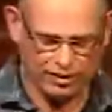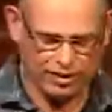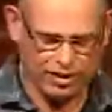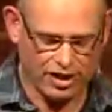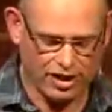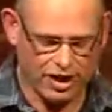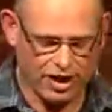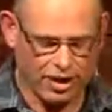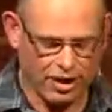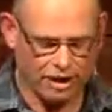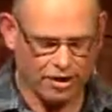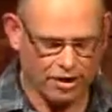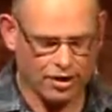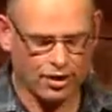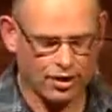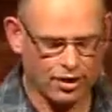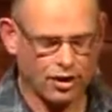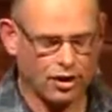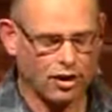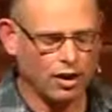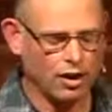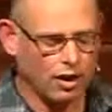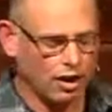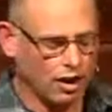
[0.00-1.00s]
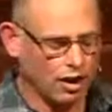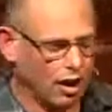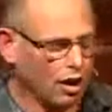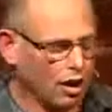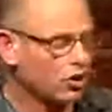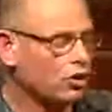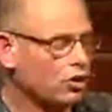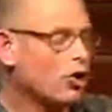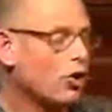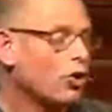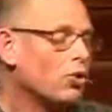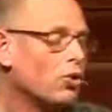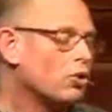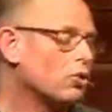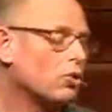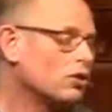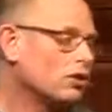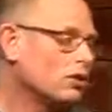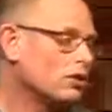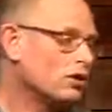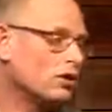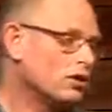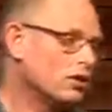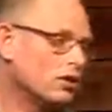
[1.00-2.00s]
year. Our goal
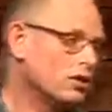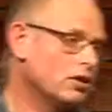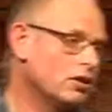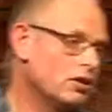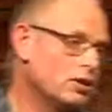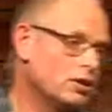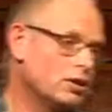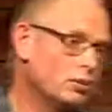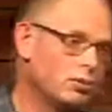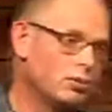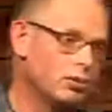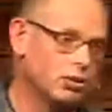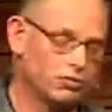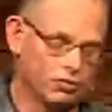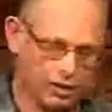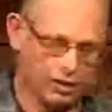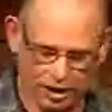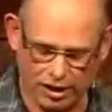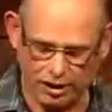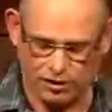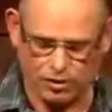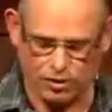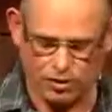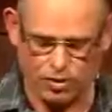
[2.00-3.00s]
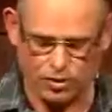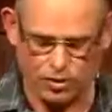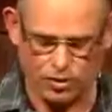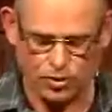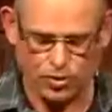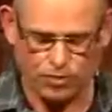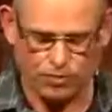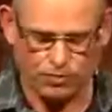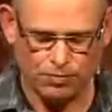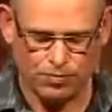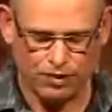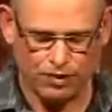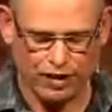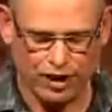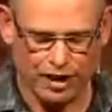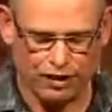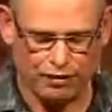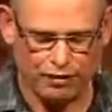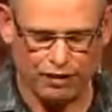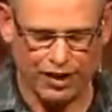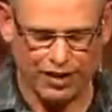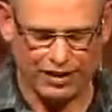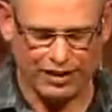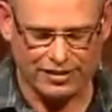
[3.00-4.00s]
with regards to
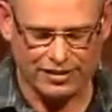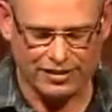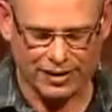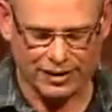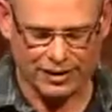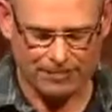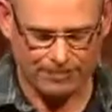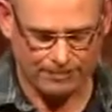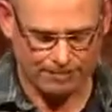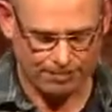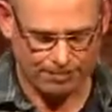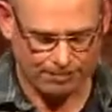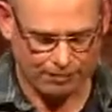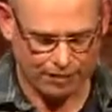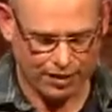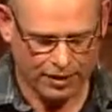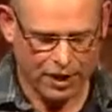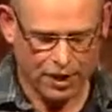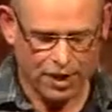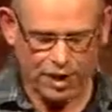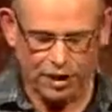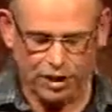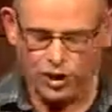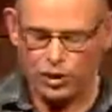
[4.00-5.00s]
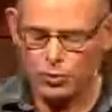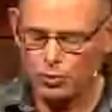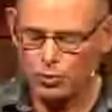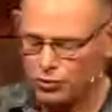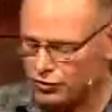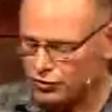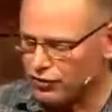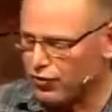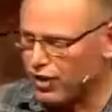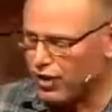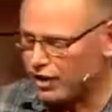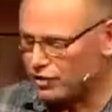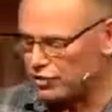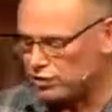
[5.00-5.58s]
inviting. And you will find